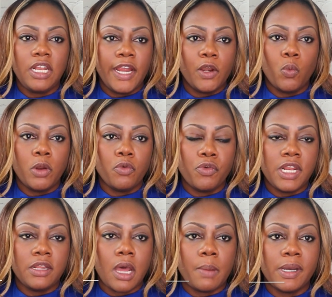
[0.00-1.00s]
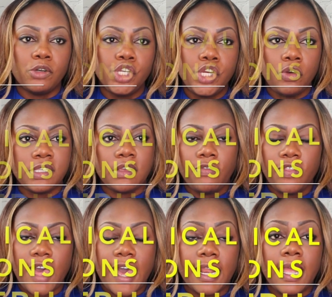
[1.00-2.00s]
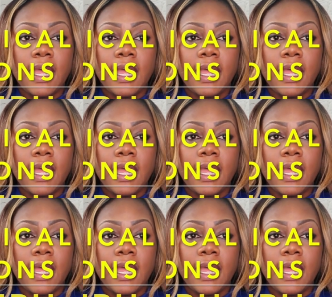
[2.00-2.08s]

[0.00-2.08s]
learn when we read about Joseph that